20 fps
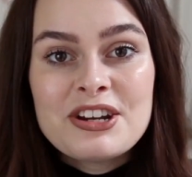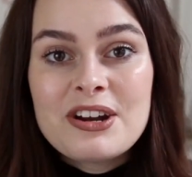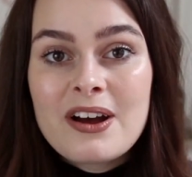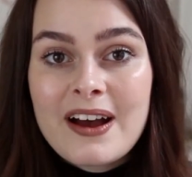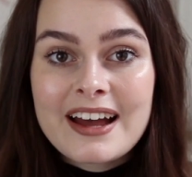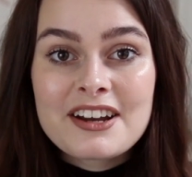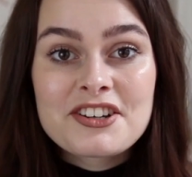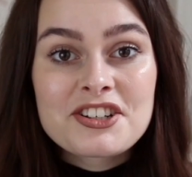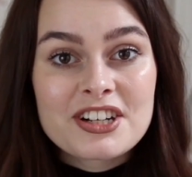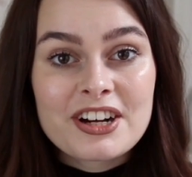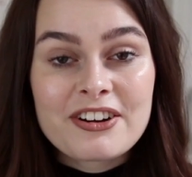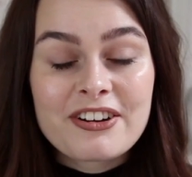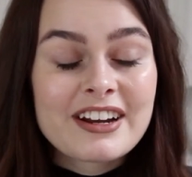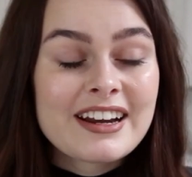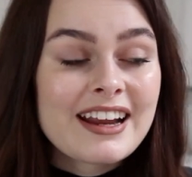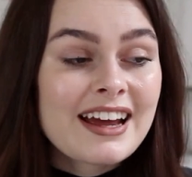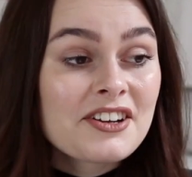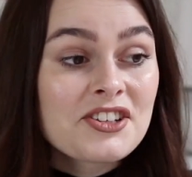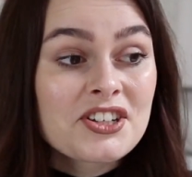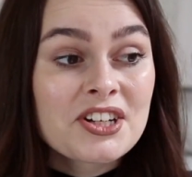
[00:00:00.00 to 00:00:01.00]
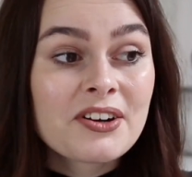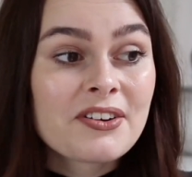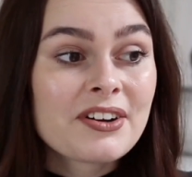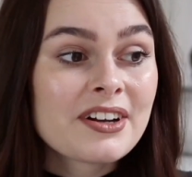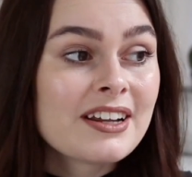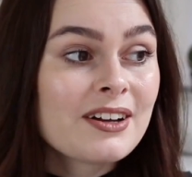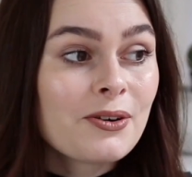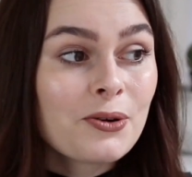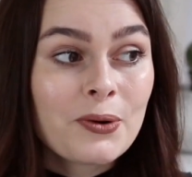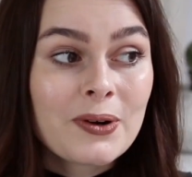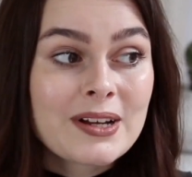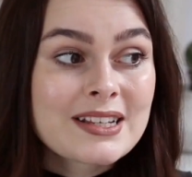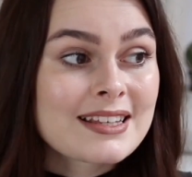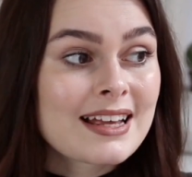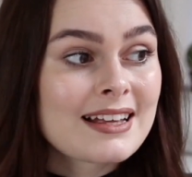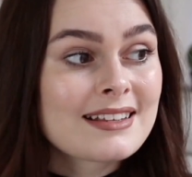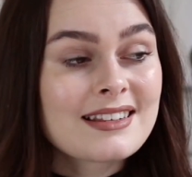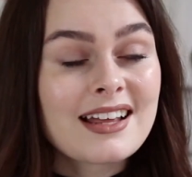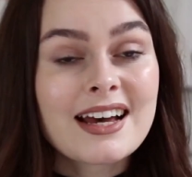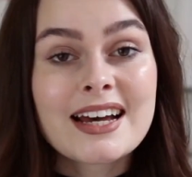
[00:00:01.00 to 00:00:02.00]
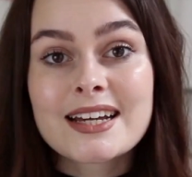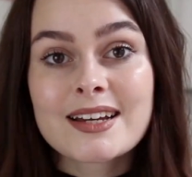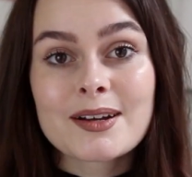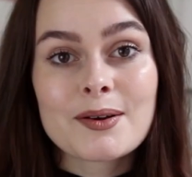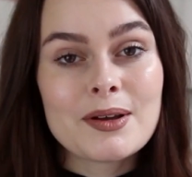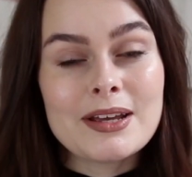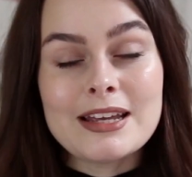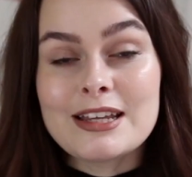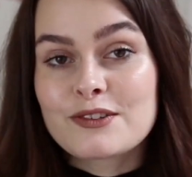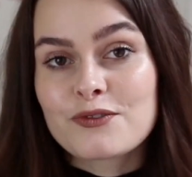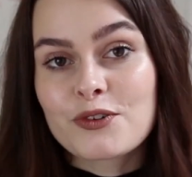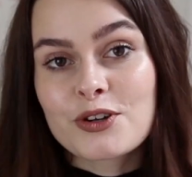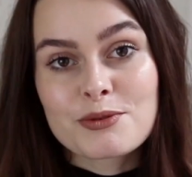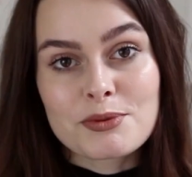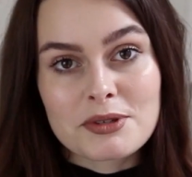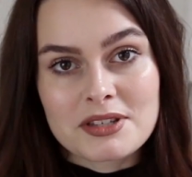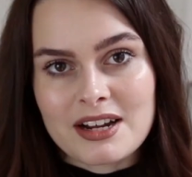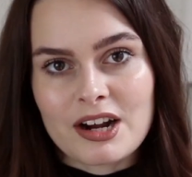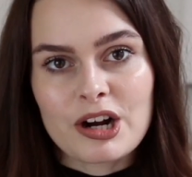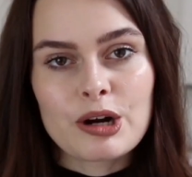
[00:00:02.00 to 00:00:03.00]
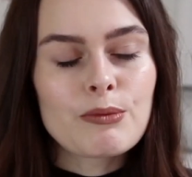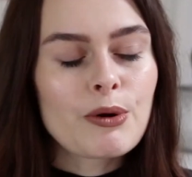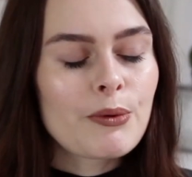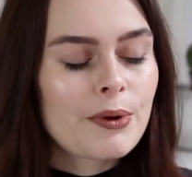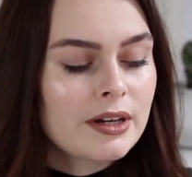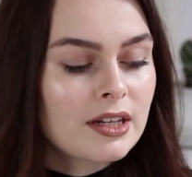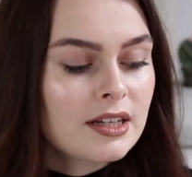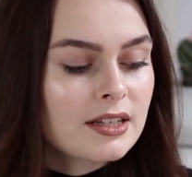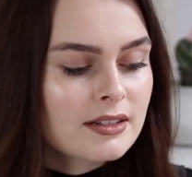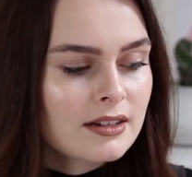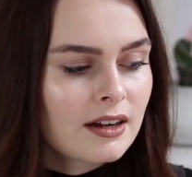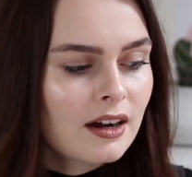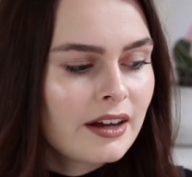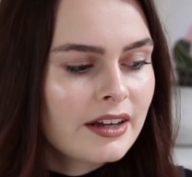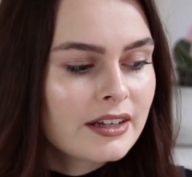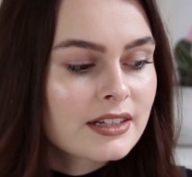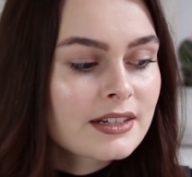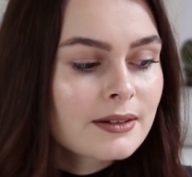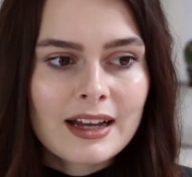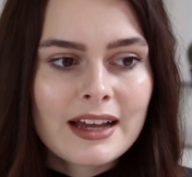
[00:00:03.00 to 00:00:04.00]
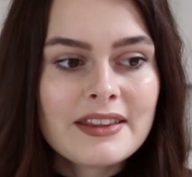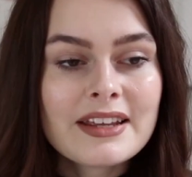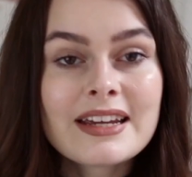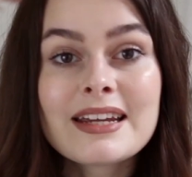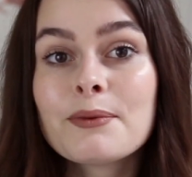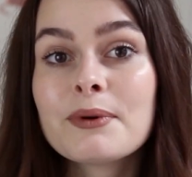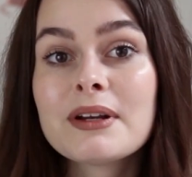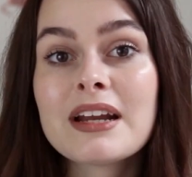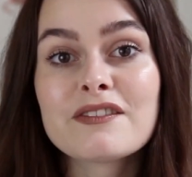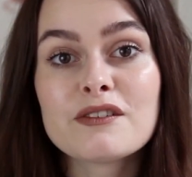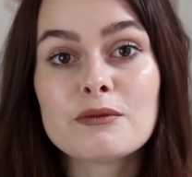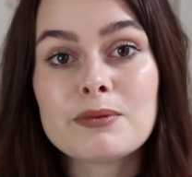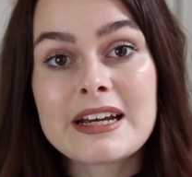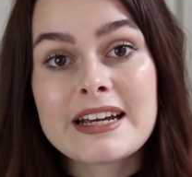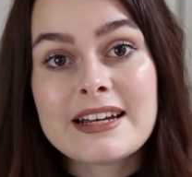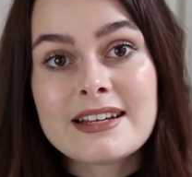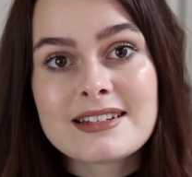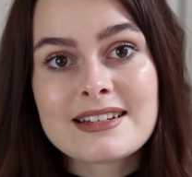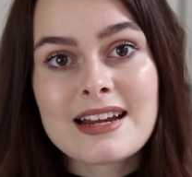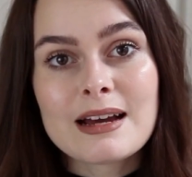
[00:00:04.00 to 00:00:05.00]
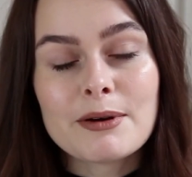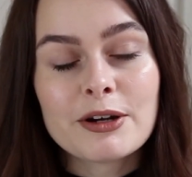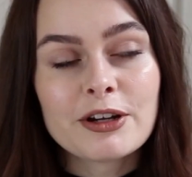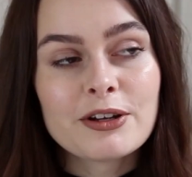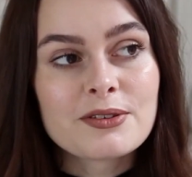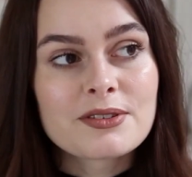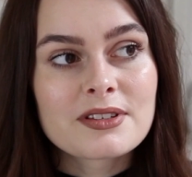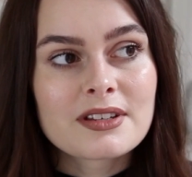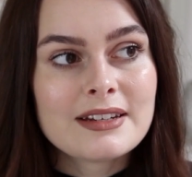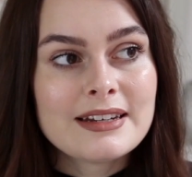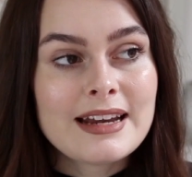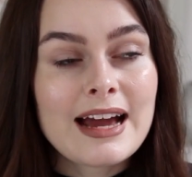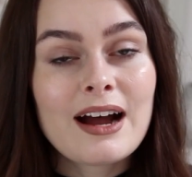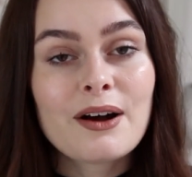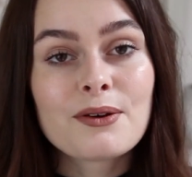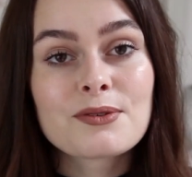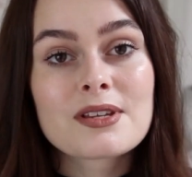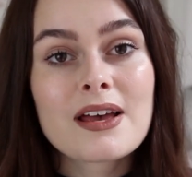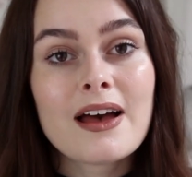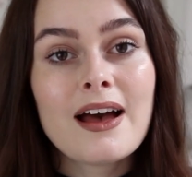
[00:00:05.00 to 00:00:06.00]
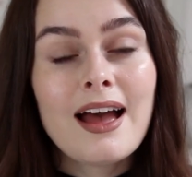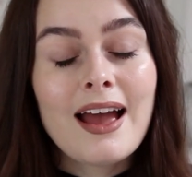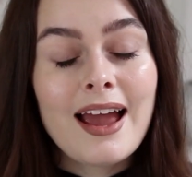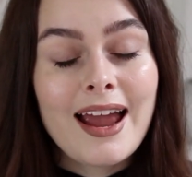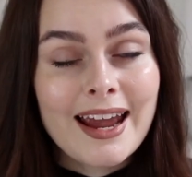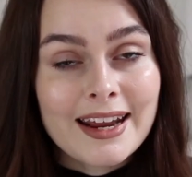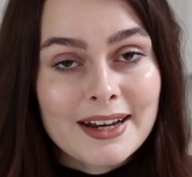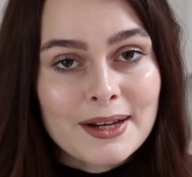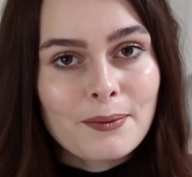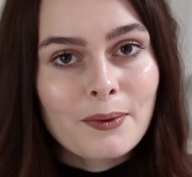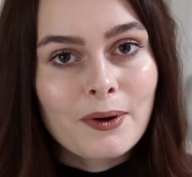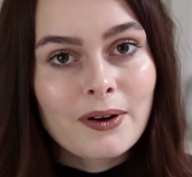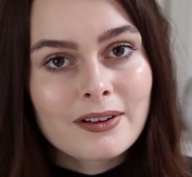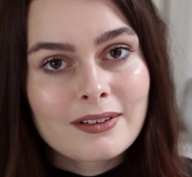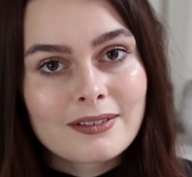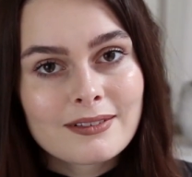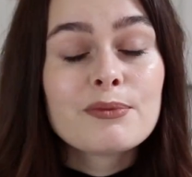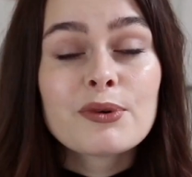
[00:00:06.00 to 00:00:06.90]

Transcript: You know Ed Sheeran? Ed Sheeran always says like his voice was terrible when he started and that he would never play his demos now to anyone.